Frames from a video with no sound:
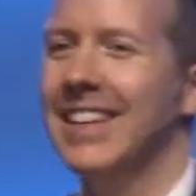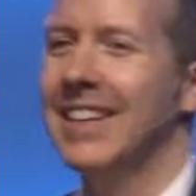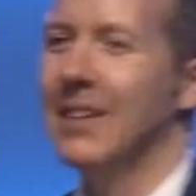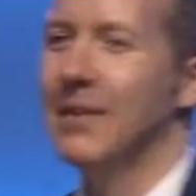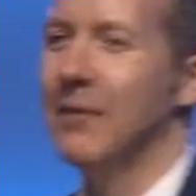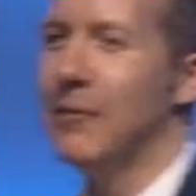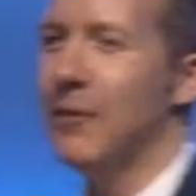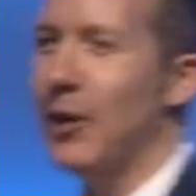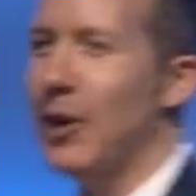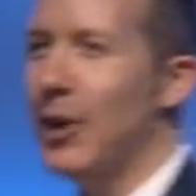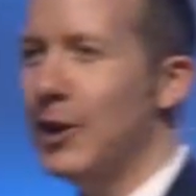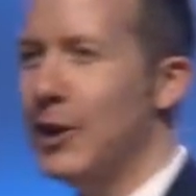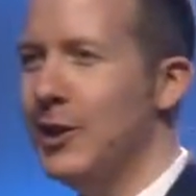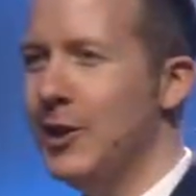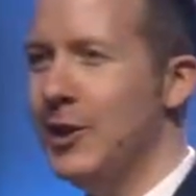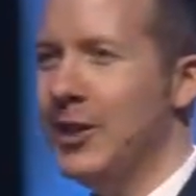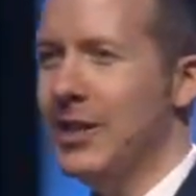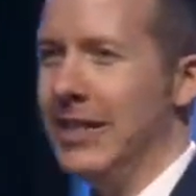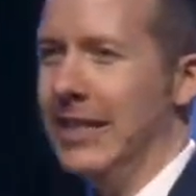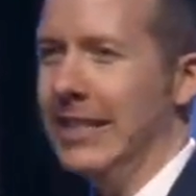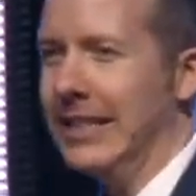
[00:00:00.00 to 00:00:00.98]

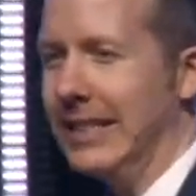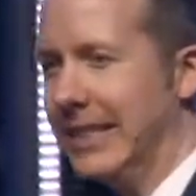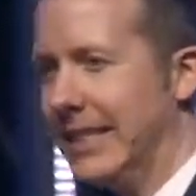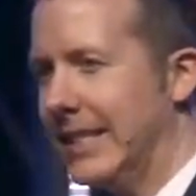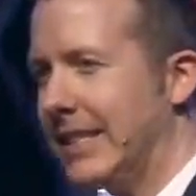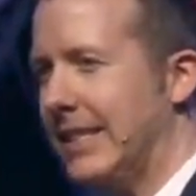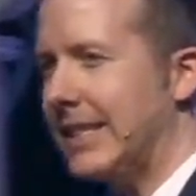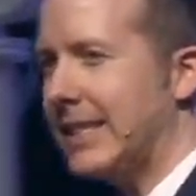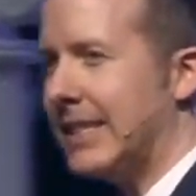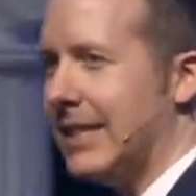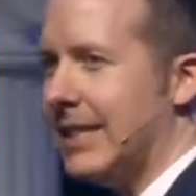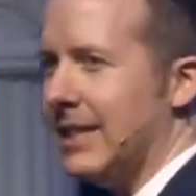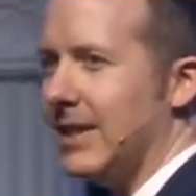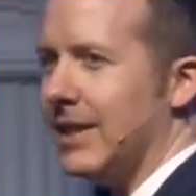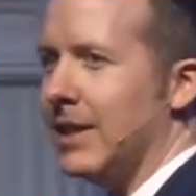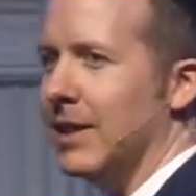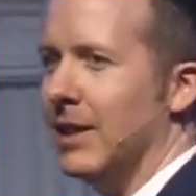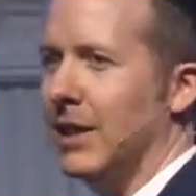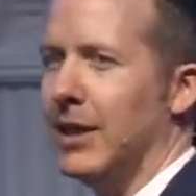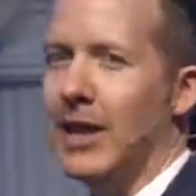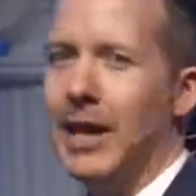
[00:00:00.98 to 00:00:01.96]
First,
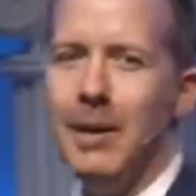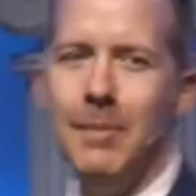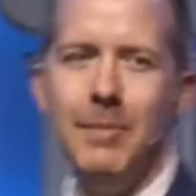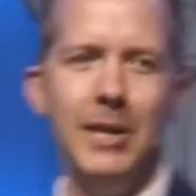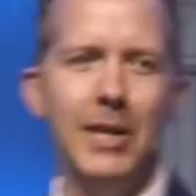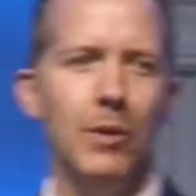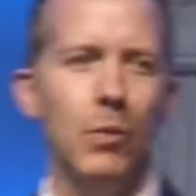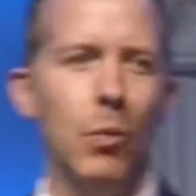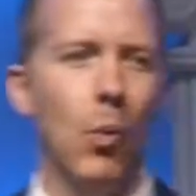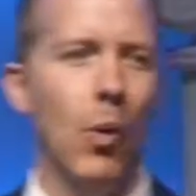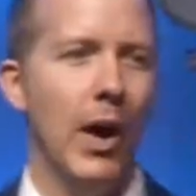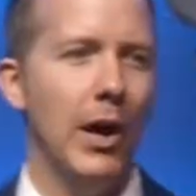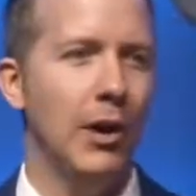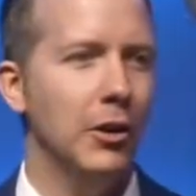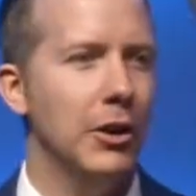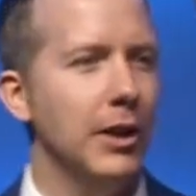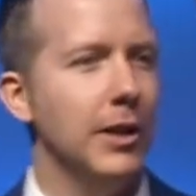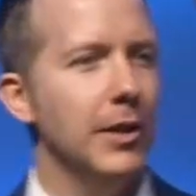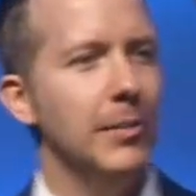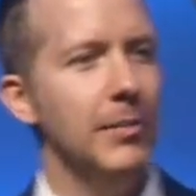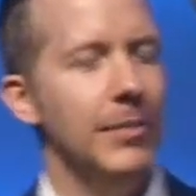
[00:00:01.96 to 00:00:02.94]
let me
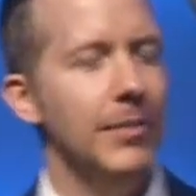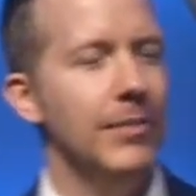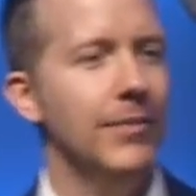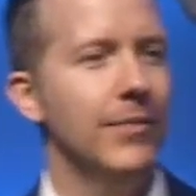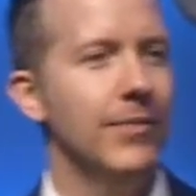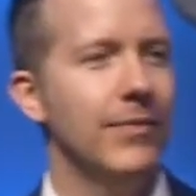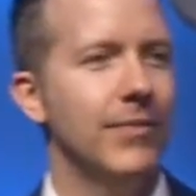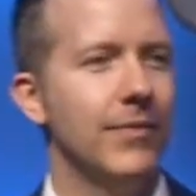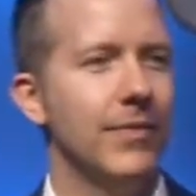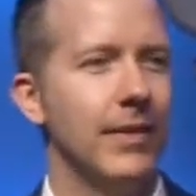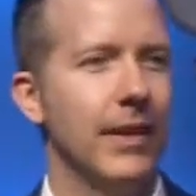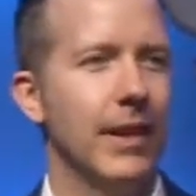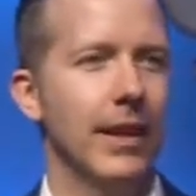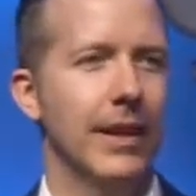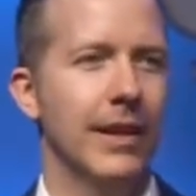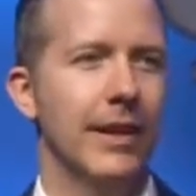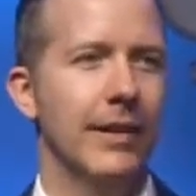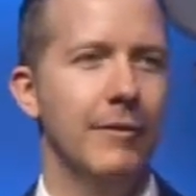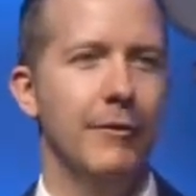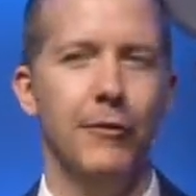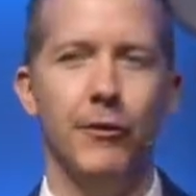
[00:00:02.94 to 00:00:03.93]
welcome
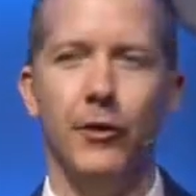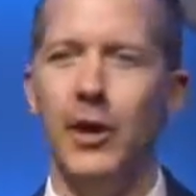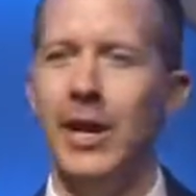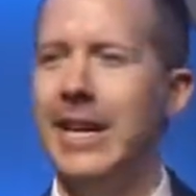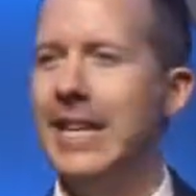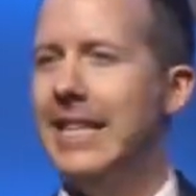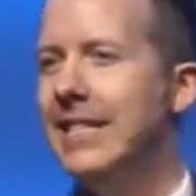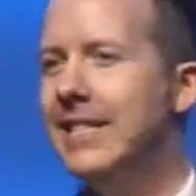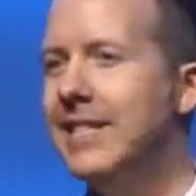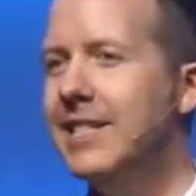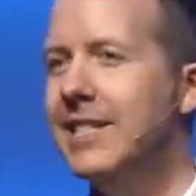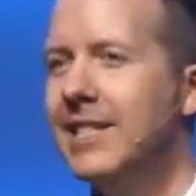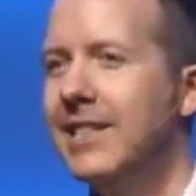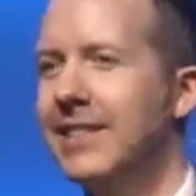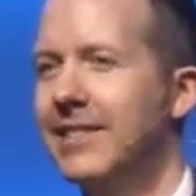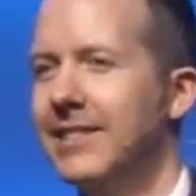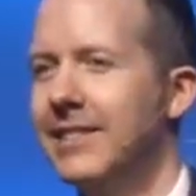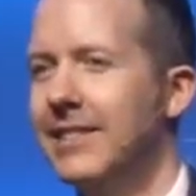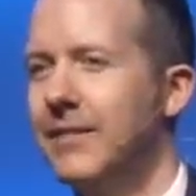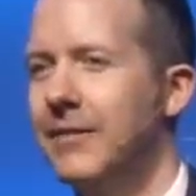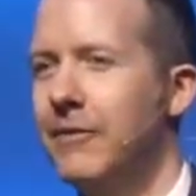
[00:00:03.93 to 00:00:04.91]

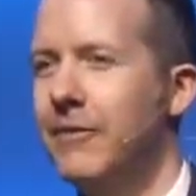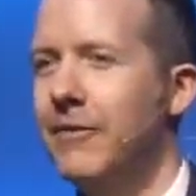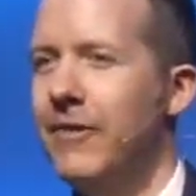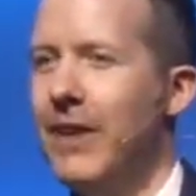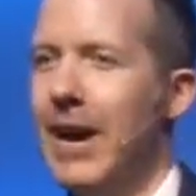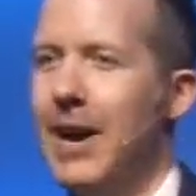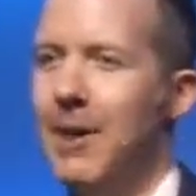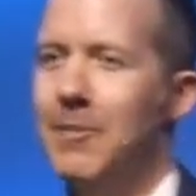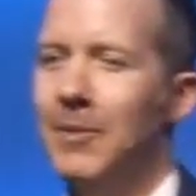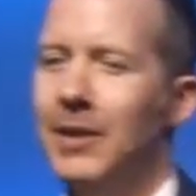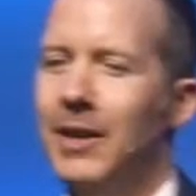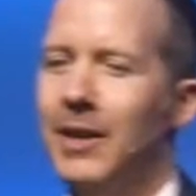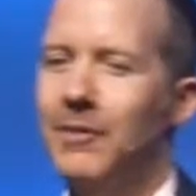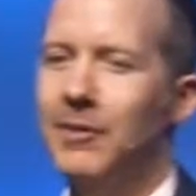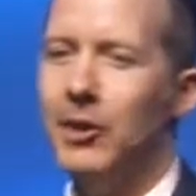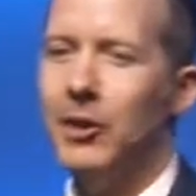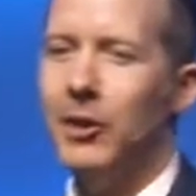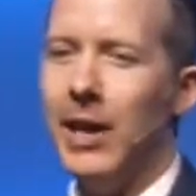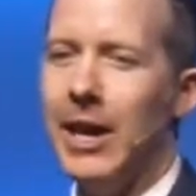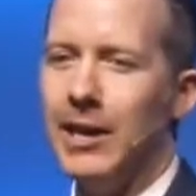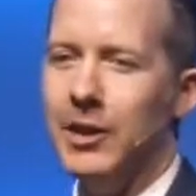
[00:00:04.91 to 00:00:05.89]
friends, family of the
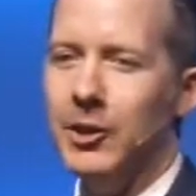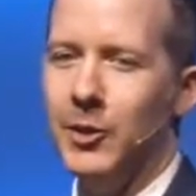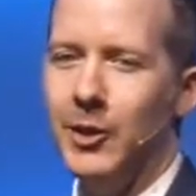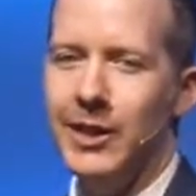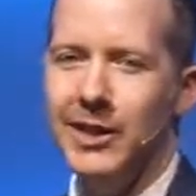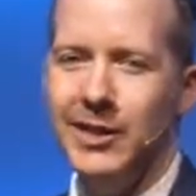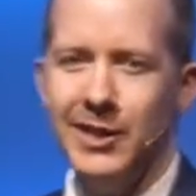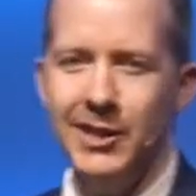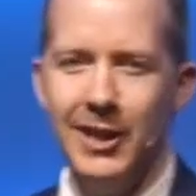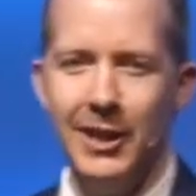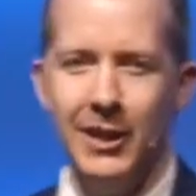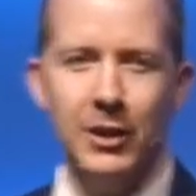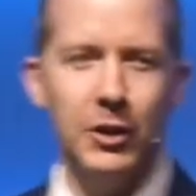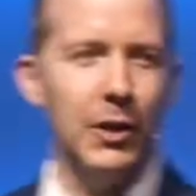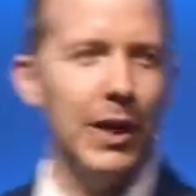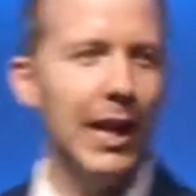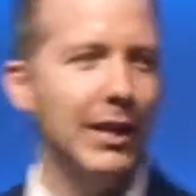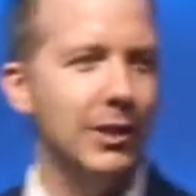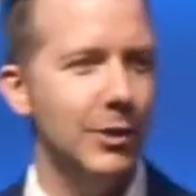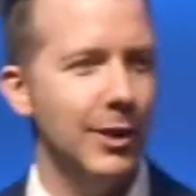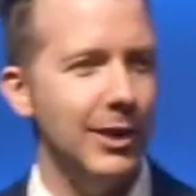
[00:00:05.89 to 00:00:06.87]
graduates
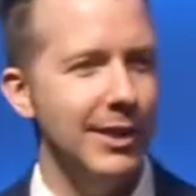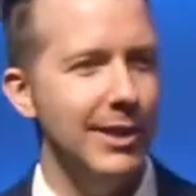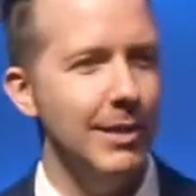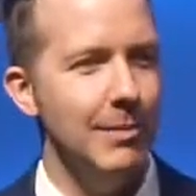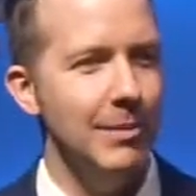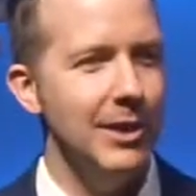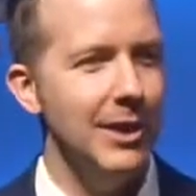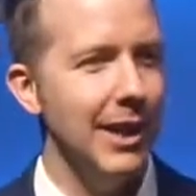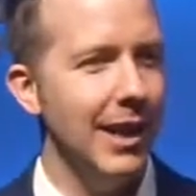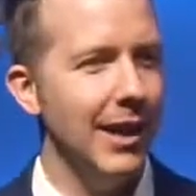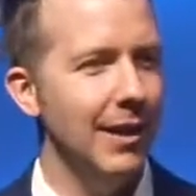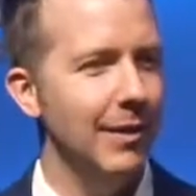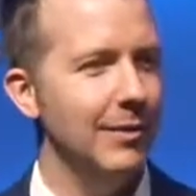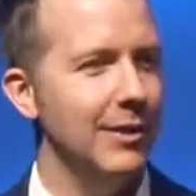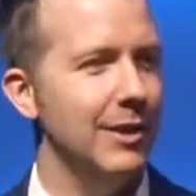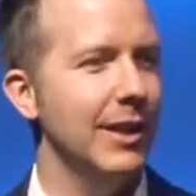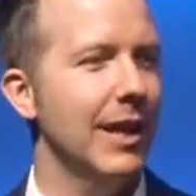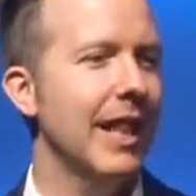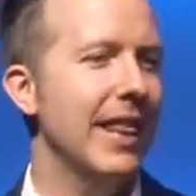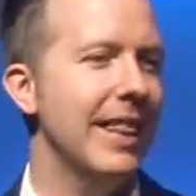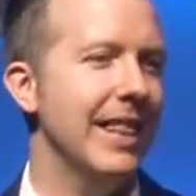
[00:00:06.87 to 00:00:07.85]
themselves.
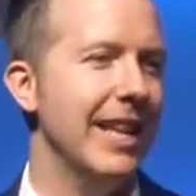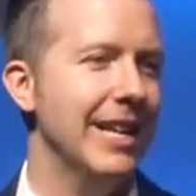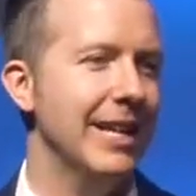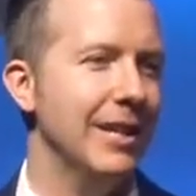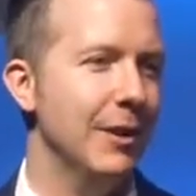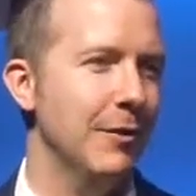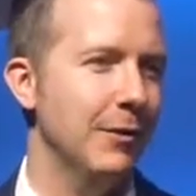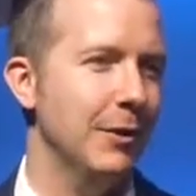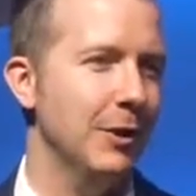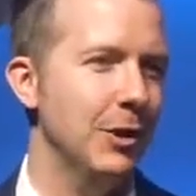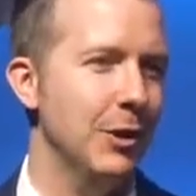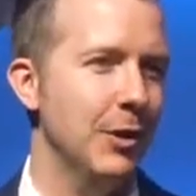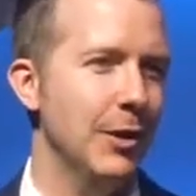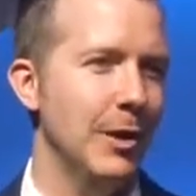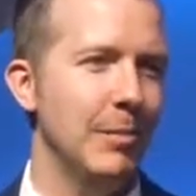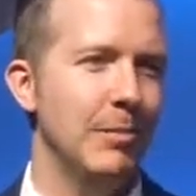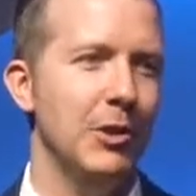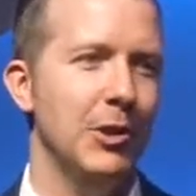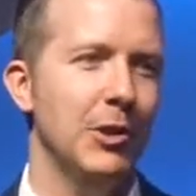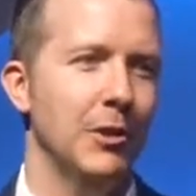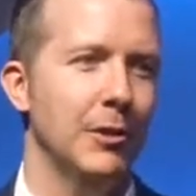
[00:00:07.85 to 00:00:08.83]
Thank you for showing up
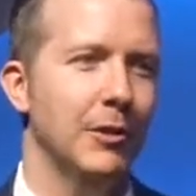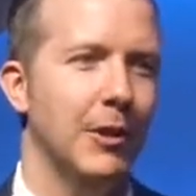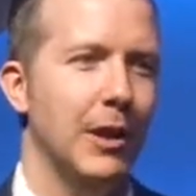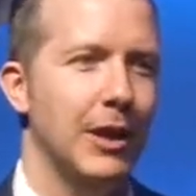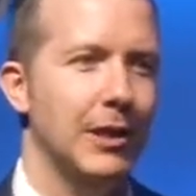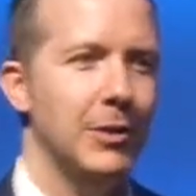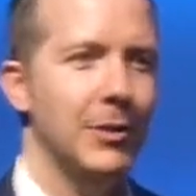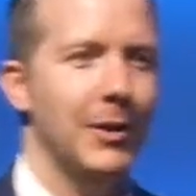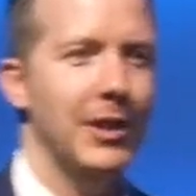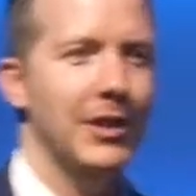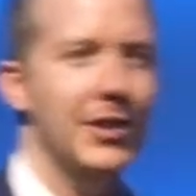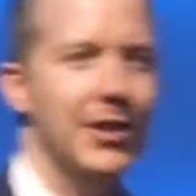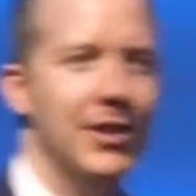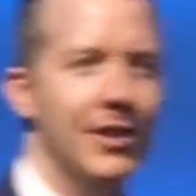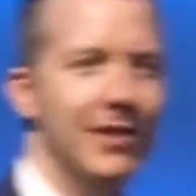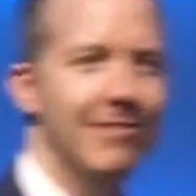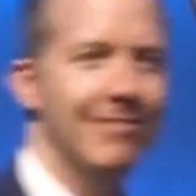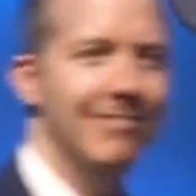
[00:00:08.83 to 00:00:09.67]
to your own graduation.